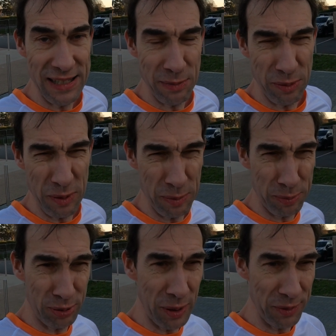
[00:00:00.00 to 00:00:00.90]
They're
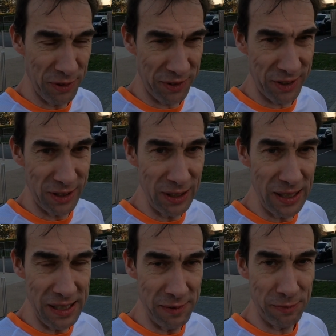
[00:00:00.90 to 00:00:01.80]
perhaps a
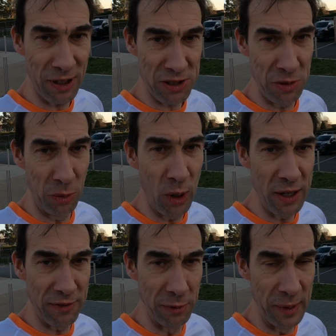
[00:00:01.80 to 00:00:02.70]
slightly fraction wide
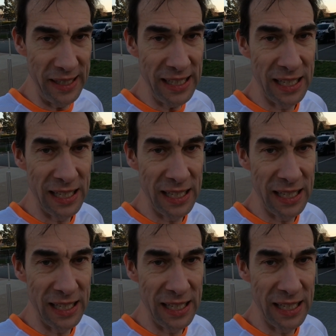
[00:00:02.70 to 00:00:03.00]
for me,